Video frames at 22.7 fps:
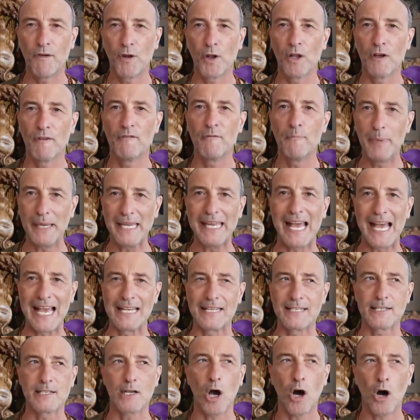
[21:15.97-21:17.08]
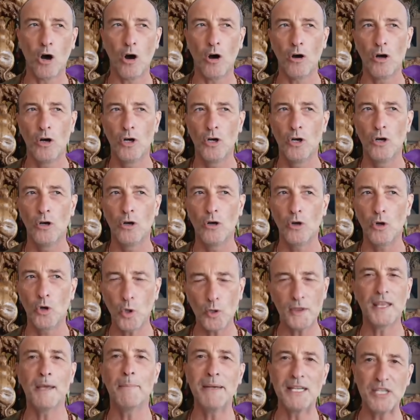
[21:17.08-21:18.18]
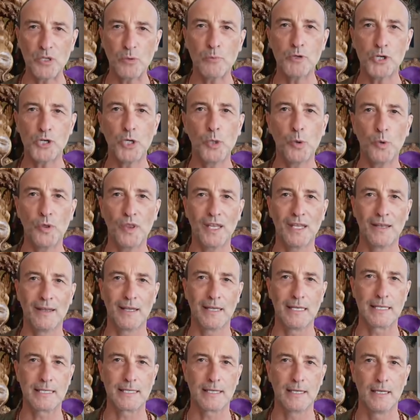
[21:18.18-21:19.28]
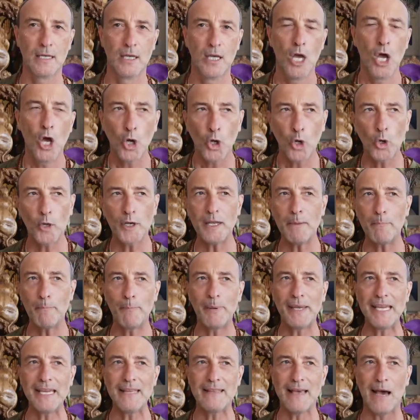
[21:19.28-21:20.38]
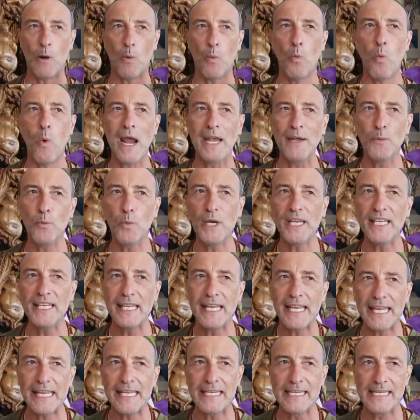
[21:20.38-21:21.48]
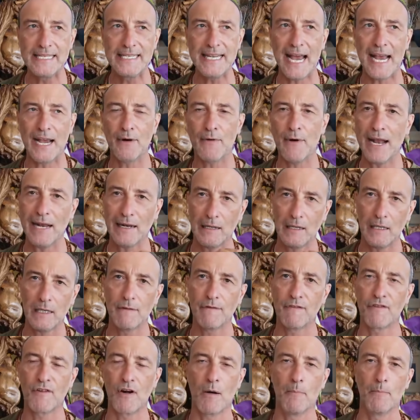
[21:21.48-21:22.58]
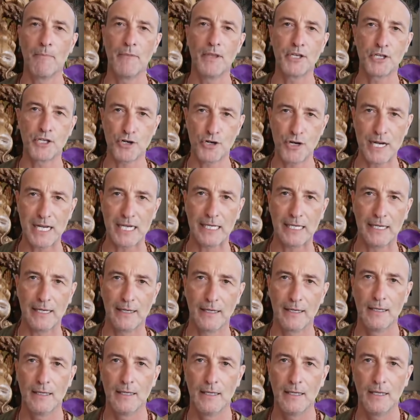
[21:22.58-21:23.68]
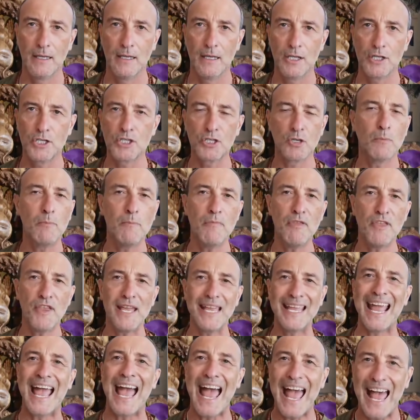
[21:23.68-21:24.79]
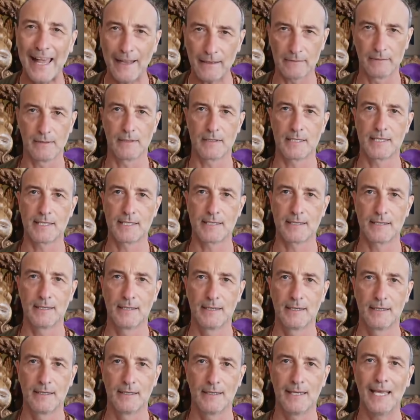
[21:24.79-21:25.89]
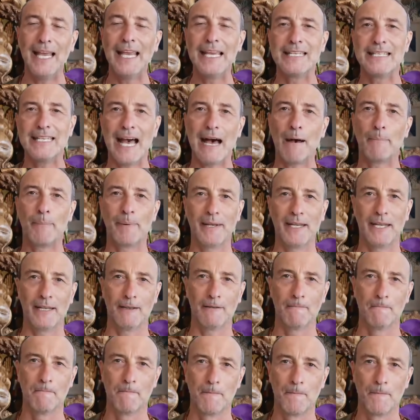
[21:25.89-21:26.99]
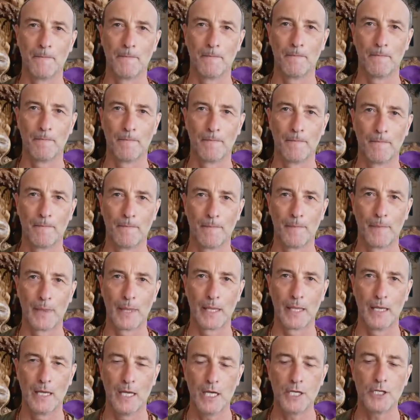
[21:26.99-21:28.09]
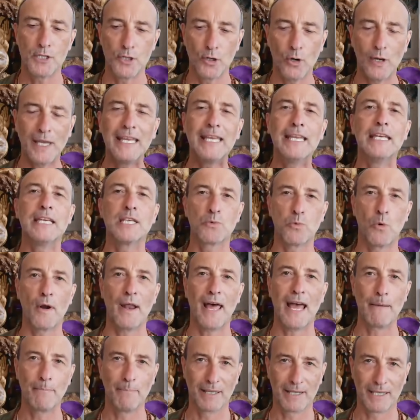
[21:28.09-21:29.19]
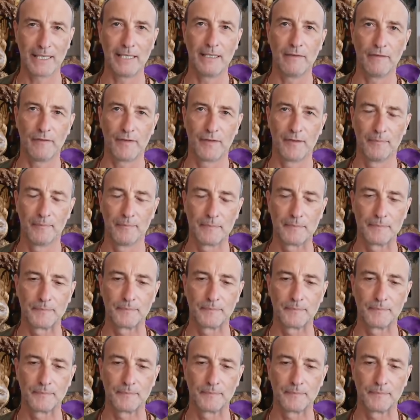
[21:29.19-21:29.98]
full of BS or could there be some truth in this? Could it be that when we eat directly from the tree, something else is happening. So here's what I believe.